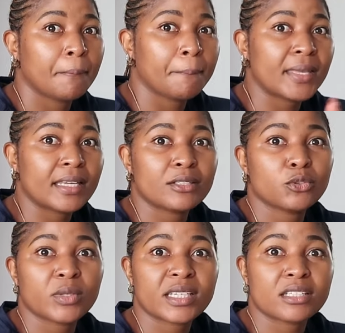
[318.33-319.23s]
me
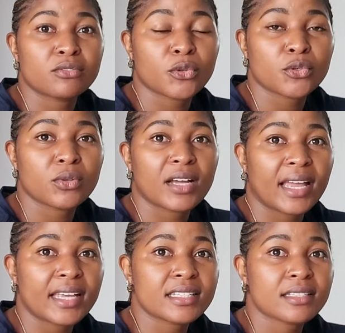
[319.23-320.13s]
doing it for you
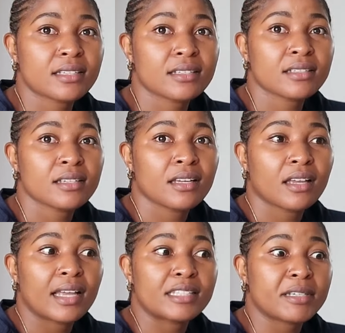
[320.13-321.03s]
guys,
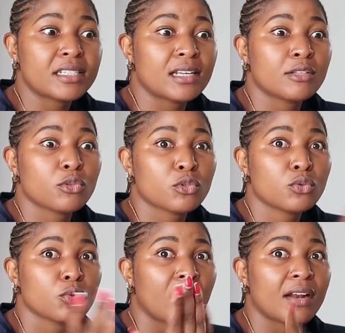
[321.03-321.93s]
especially
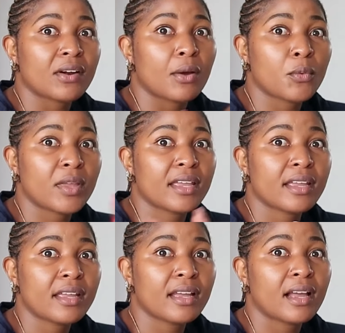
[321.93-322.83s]
those who are
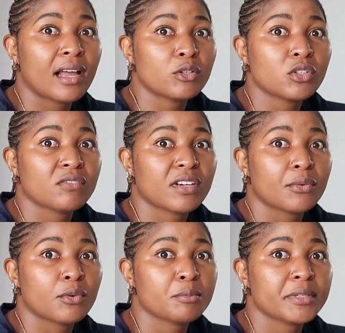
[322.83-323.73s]
away out of
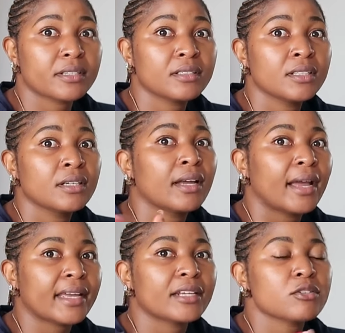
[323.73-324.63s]
Nairobi,
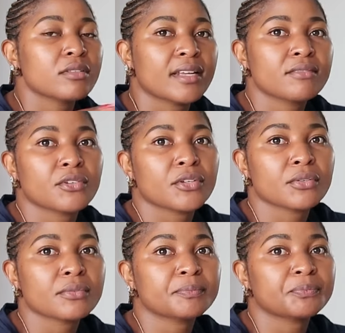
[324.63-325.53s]
I can do that for you
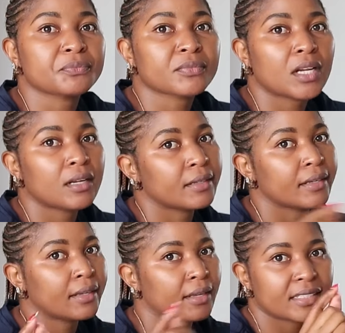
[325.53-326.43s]

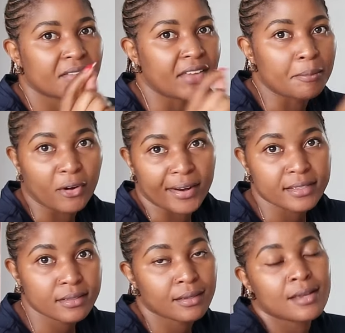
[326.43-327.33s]
at a fair price.
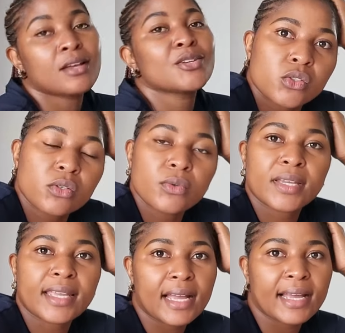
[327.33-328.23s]
So
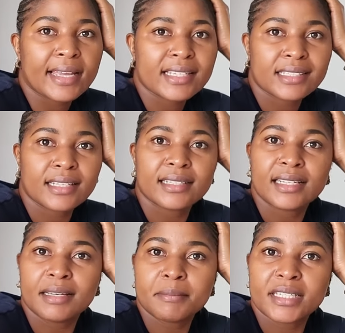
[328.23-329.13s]
yeah guys,
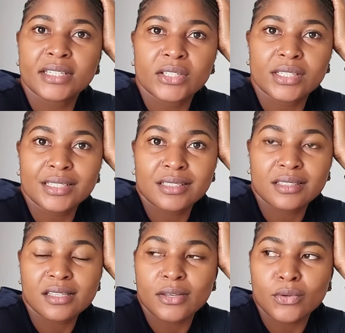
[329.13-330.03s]
let me
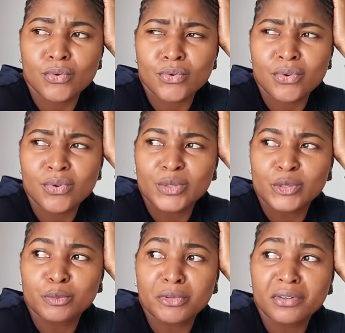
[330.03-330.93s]
see you
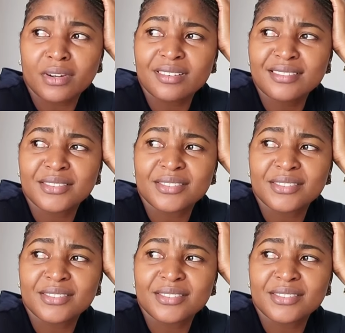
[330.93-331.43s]
tomorrow